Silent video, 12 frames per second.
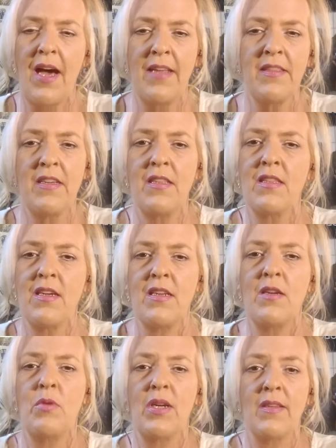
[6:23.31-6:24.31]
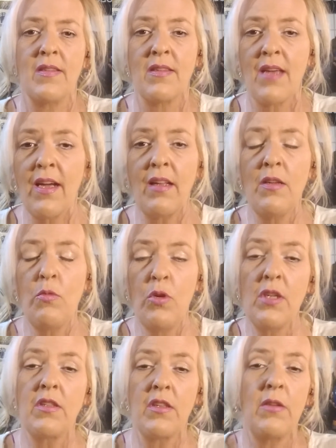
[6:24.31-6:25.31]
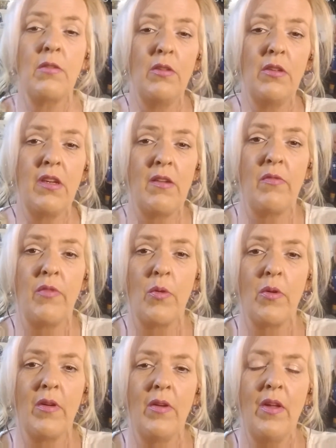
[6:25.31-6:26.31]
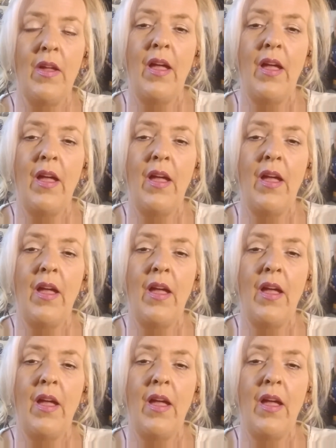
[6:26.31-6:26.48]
I think they know exactly what they're looking for.